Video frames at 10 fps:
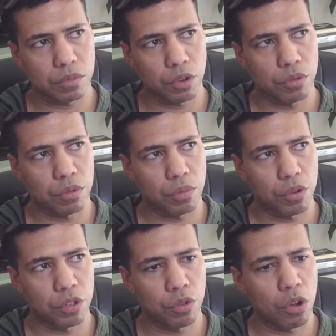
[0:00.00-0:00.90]

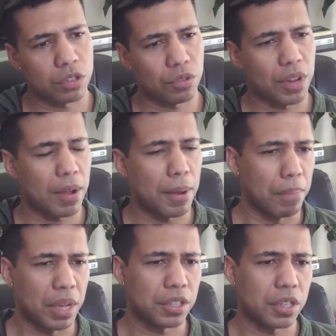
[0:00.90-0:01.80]
Were you also not
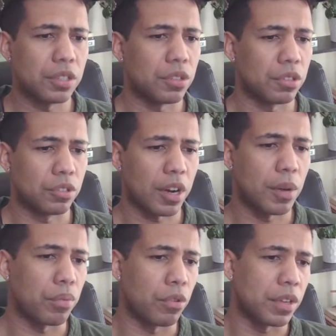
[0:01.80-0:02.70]
ambitious or trying
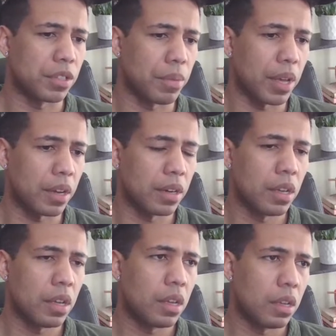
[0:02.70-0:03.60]
to improve as a man?
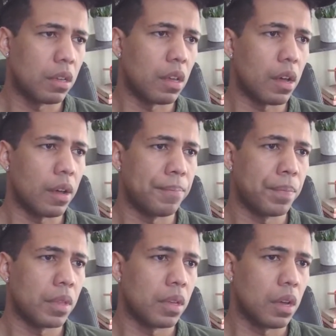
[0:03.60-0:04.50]
Yeah.
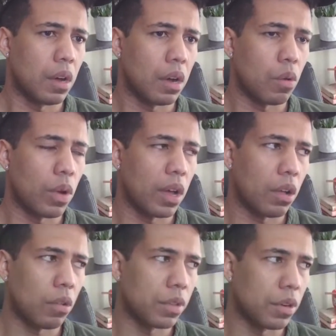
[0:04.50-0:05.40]

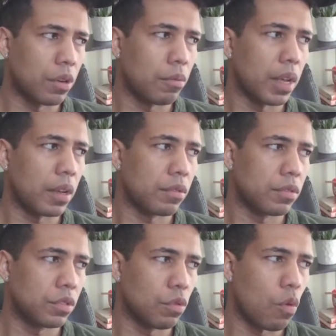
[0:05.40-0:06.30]
Well, like
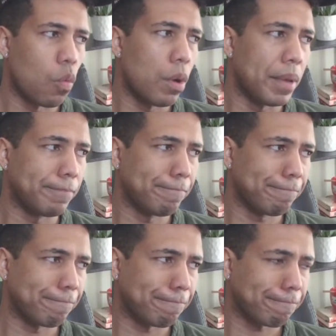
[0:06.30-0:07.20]
to a
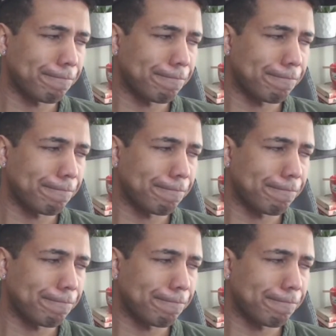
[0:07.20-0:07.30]
woman,